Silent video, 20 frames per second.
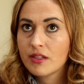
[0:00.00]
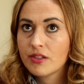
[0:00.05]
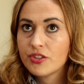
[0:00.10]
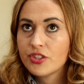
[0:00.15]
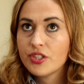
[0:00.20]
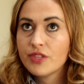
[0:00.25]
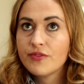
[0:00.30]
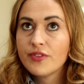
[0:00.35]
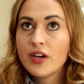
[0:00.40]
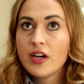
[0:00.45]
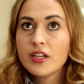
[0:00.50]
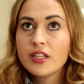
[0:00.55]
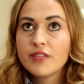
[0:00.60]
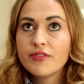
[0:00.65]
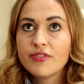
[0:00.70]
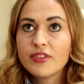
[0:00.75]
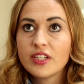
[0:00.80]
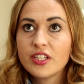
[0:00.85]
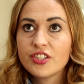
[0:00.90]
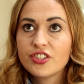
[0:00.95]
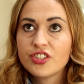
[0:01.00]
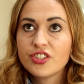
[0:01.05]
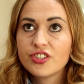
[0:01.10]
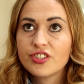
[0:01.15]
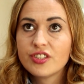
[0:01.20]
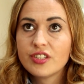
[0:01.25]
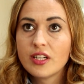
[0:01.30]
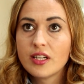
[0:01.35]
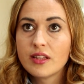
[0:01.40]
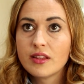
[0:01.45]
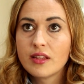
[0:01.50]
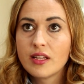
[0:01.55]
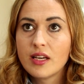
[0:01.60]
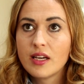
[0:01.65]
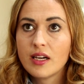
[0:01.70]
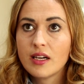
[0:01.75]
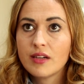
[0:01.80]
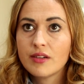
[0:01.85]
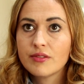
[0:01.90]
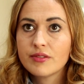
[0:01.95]
Giovanni Felice, she had
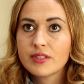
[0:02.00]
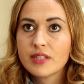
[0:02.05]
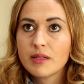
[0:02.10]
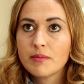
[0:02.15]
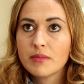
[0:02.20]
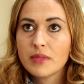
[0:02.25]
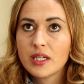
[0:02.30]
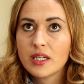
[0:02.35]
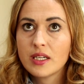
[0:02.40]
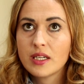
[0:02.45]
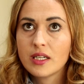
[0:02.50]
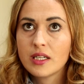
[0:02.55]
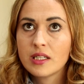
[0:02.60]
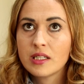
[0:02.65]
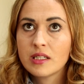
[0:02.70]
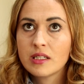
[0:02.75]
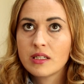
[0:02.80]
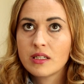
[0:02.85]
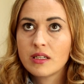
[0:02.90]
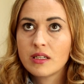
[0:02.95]
that, or is that mine?